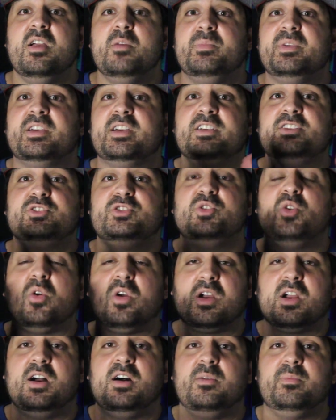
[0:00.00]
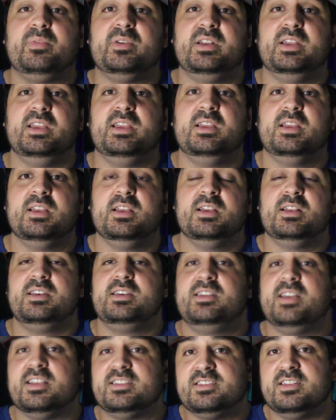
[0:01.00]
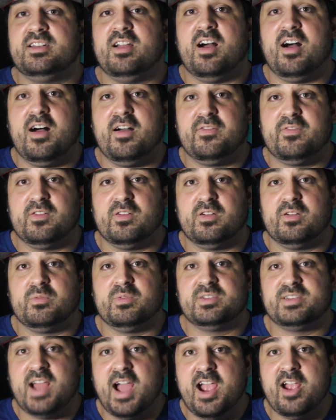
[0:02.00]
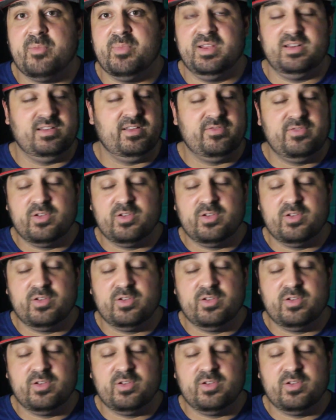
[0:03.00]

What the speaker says: because your company doesn't offer retirement.